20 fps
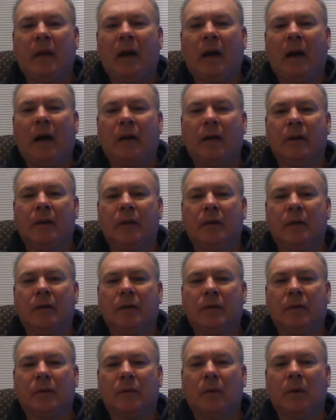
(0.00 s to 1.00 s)
how to
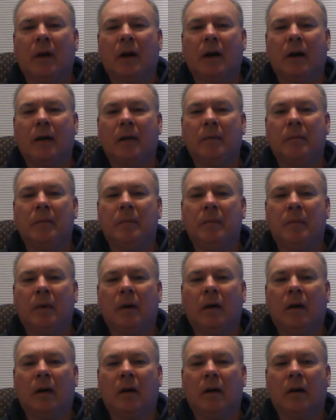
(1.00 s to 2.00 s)
describe
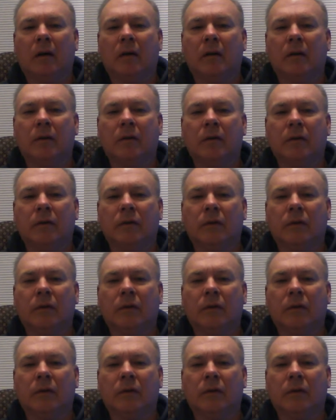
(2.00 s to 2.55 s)
our